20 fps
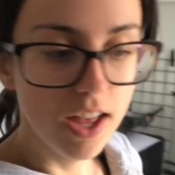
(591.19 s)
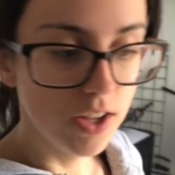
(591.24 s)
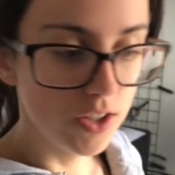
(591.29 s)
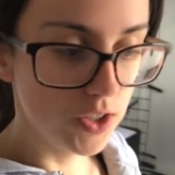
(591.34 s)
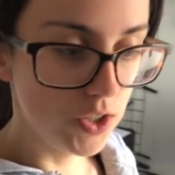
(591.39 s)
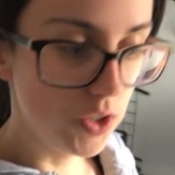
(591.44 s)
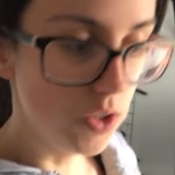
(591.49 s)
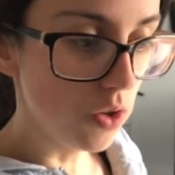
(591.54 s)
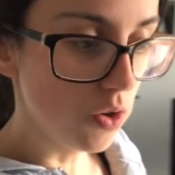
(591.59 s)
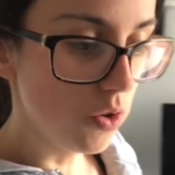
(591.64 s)

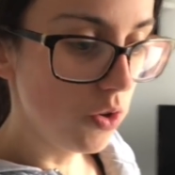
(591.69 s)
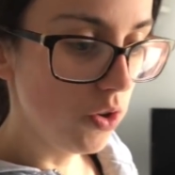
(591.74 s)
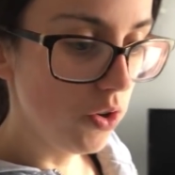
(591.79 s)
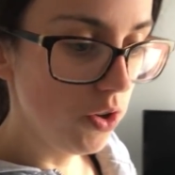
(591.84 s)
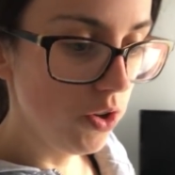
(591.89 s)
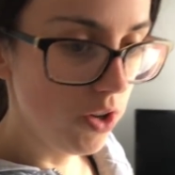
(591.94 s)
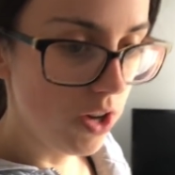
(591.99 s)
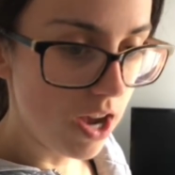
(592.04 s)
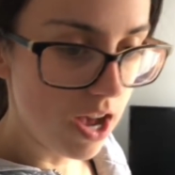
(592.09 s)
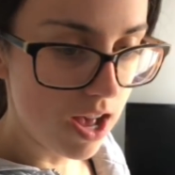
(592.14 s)
So
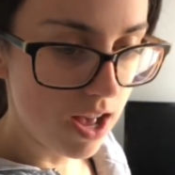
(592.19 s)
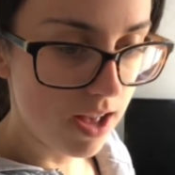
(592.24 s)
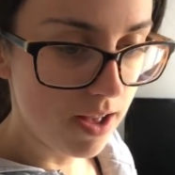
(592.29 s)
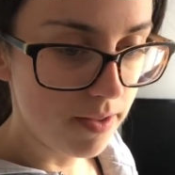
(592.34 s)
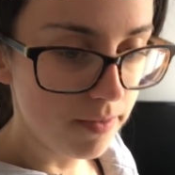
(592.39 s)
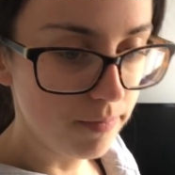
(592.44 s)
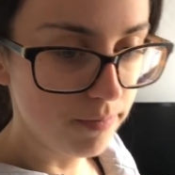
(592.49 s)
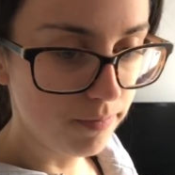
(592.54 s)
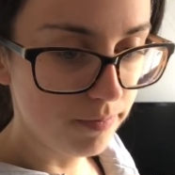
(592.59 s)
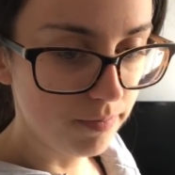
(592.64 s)

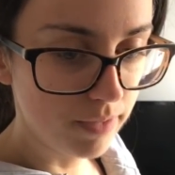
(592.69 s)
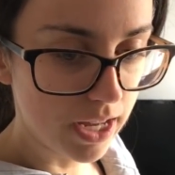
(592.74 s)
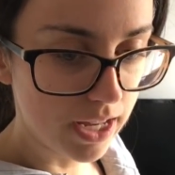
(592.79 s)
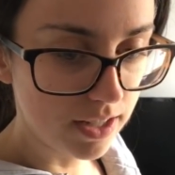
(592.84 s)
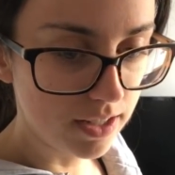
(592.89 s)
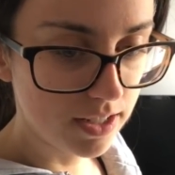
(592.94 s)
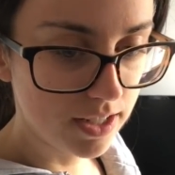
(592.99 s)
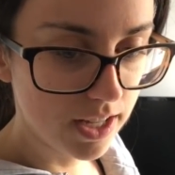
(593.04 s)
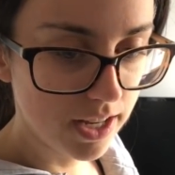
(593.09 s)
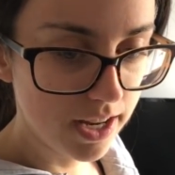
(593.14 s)
um,
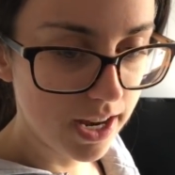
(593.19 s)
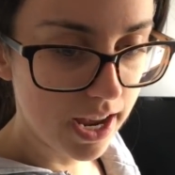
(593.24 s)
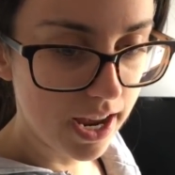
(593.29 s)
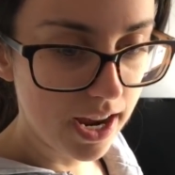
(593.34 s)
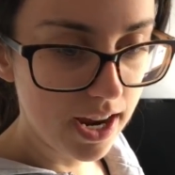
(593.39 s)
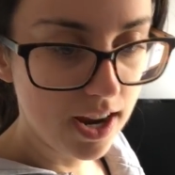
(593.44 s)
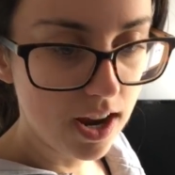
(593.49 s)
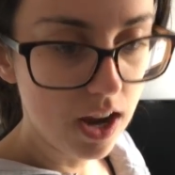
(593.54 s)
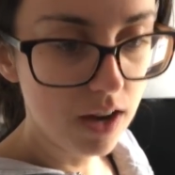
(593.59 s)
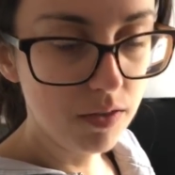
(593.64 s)

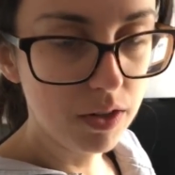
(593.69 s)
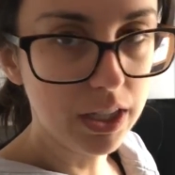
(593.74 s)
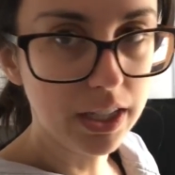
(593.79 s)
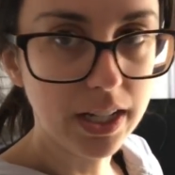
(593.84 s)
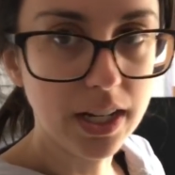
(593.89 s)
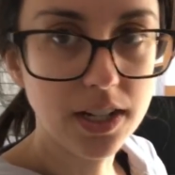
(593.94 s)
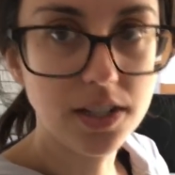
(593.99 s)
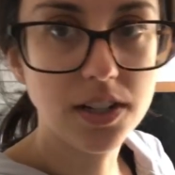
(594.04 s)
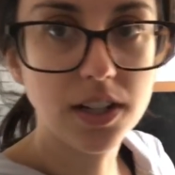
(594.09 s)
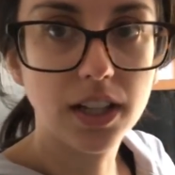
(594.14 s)
today I
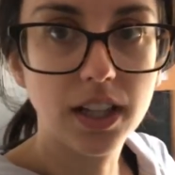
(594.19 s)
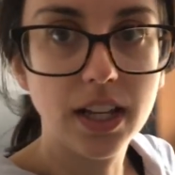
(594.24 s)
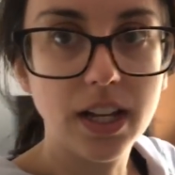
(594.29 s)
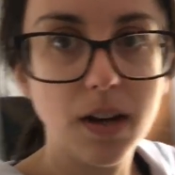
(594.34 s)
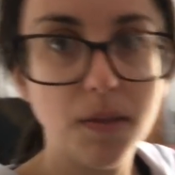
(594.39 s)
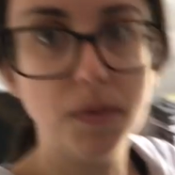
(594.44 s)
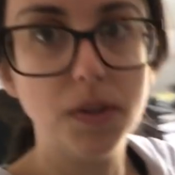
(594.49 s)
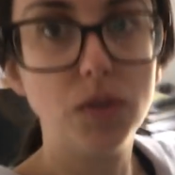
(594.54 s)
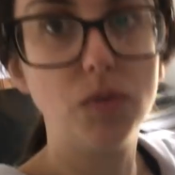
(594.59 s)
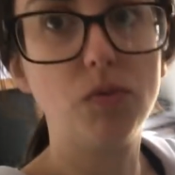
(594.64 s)
really need to clean
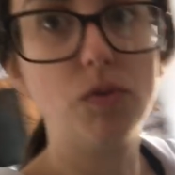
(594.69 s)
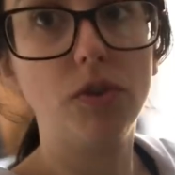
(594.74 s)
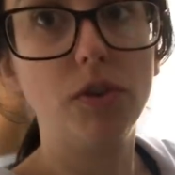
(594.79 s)
up this